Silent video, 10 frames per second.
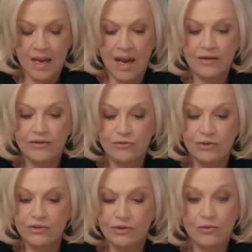God, you
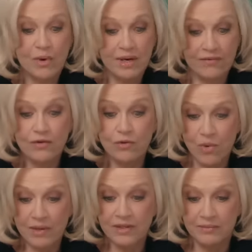can do whatever you
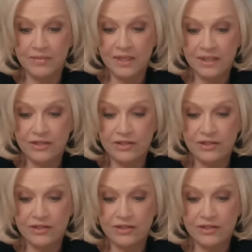want to me.